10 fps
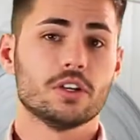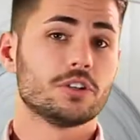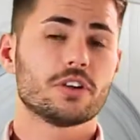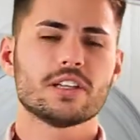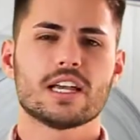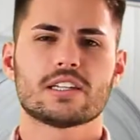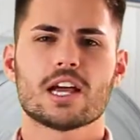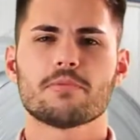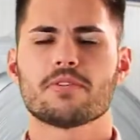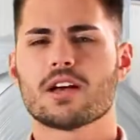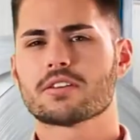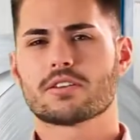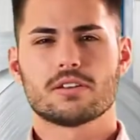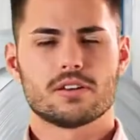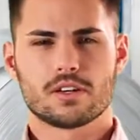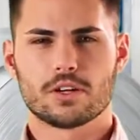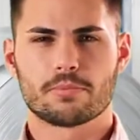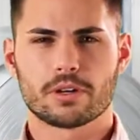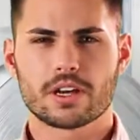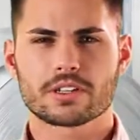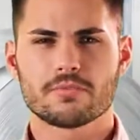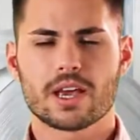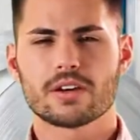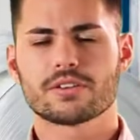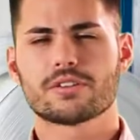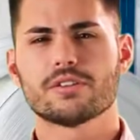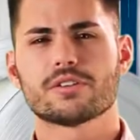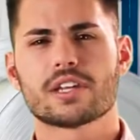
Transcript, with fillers: During that time, you've lost your production manager's